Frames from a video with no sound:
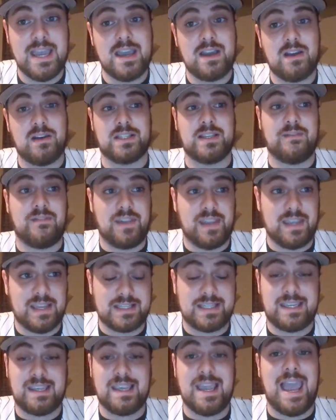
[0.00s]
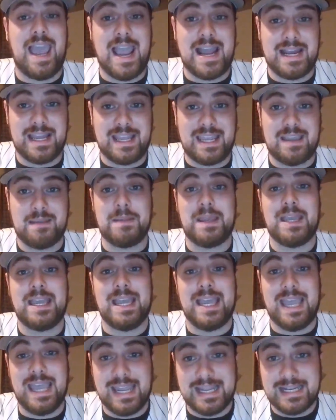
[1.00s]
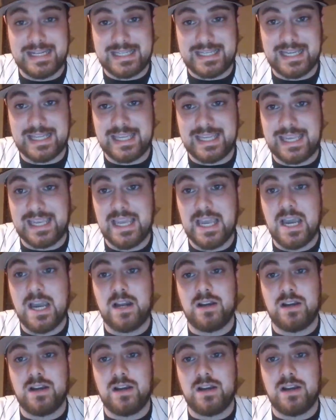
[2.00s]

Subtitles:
because if he is, you're adding him instantly.